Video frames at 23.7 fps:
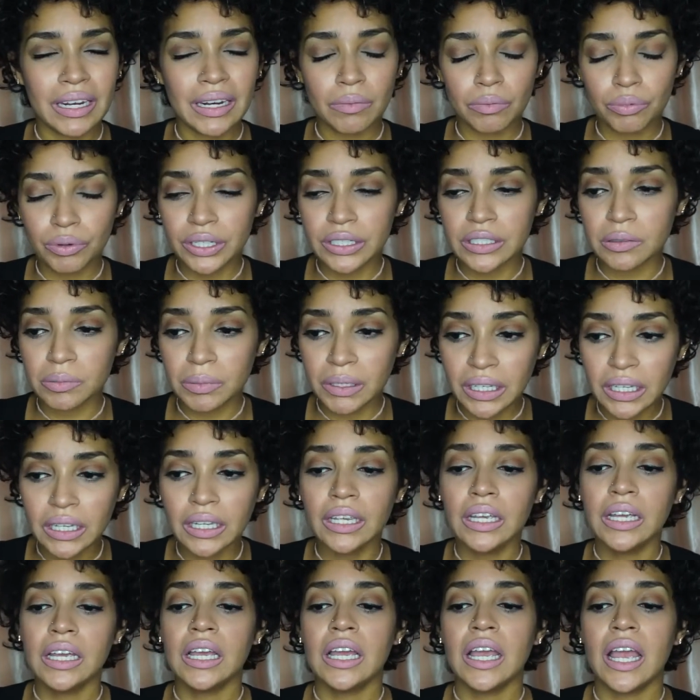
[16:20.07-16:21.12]

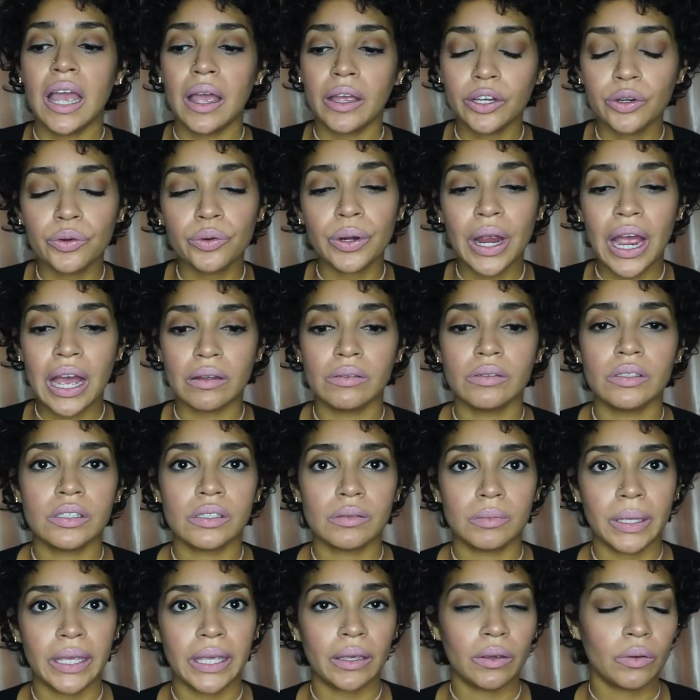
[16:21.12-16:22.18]
It grounds
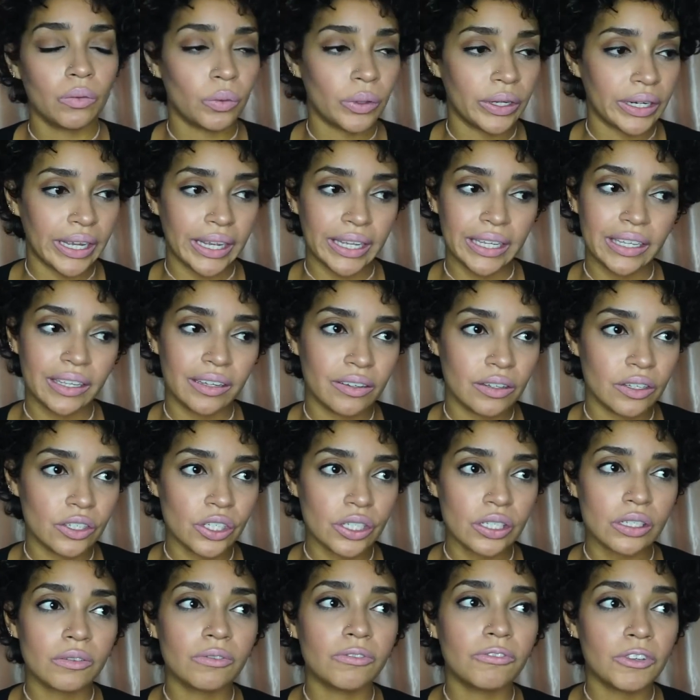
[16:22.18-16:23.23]
me when I can
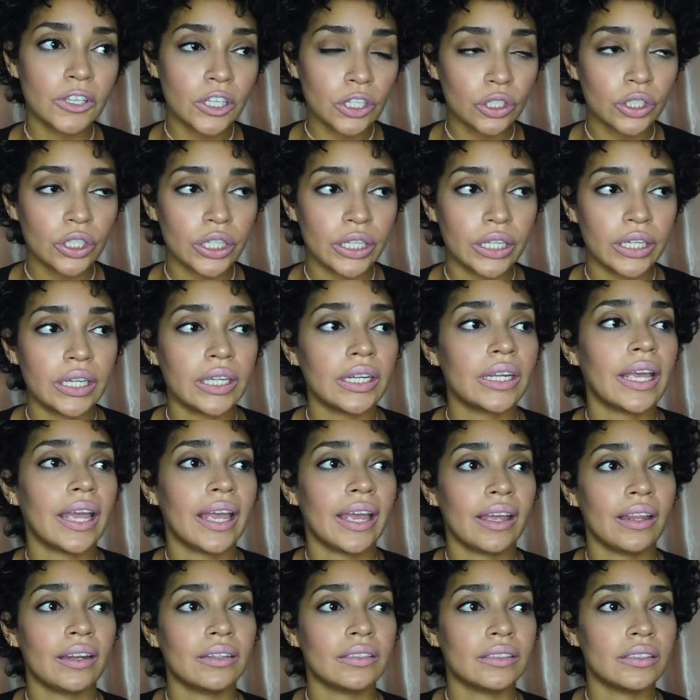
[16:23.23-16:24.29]
just feel good
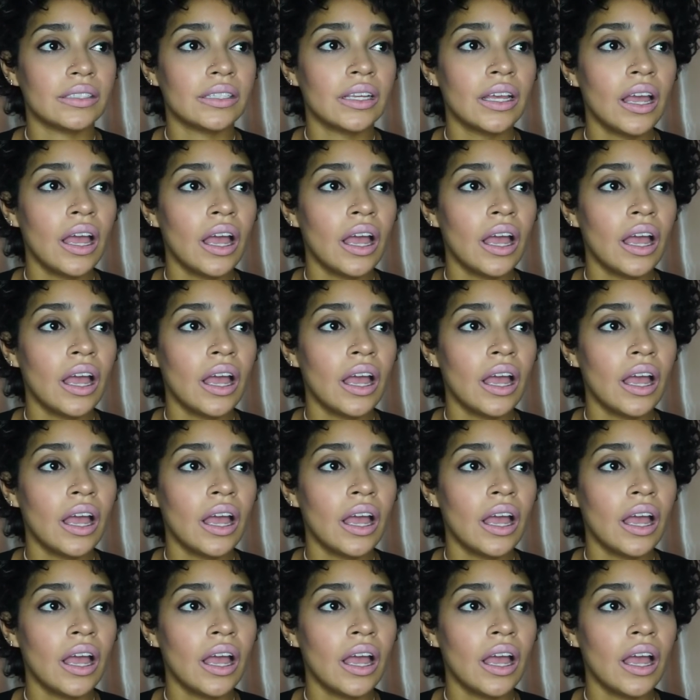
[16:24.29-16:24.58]
and,